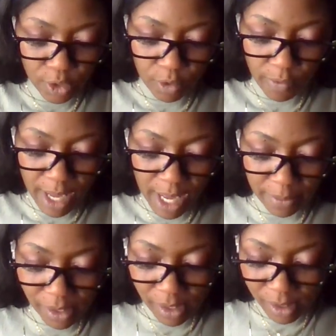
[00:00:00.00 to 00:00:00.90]
two of
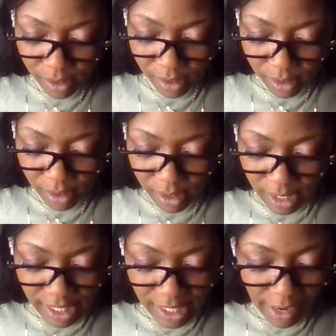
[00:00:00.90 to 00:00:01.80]
cups
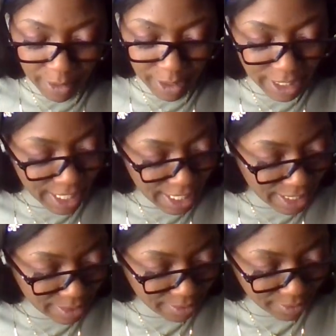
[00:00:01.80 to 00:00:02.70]
the devil
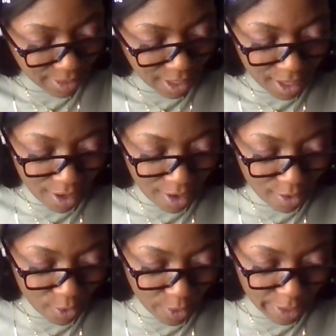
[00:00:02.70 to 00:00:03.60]
again
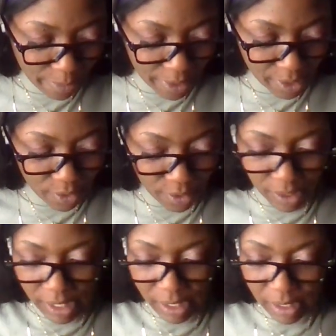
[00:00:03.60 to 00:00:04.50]
uh-oh queen of
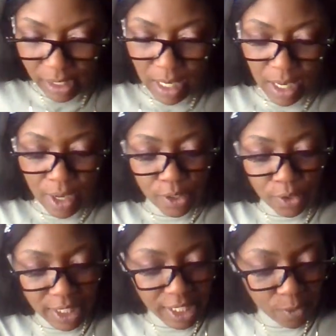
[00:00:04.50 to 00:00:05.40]
pentacles
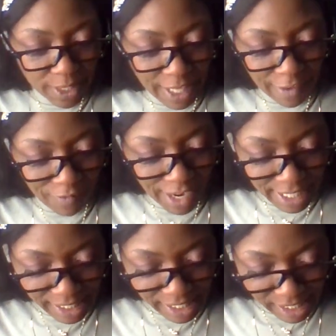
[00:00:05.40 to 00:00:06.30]
so this is what that
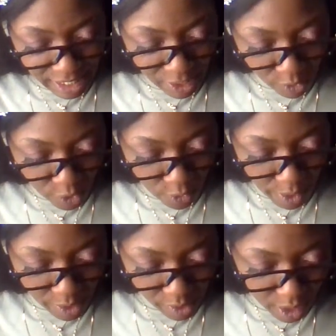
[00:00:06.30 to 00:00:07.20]
finances and those
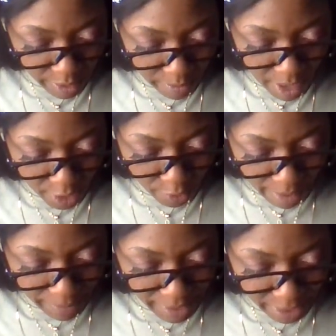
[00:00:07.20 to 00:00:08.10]
careers all about. You
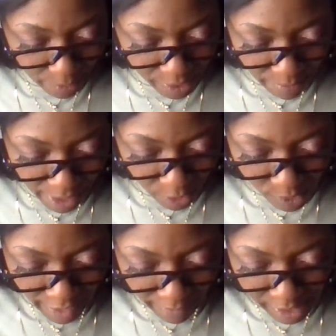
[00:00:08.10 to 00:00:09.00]
might be dealing with somebody who's
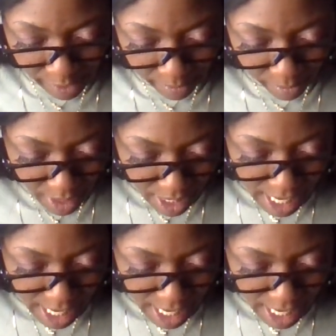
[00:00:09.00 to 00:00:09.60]
having some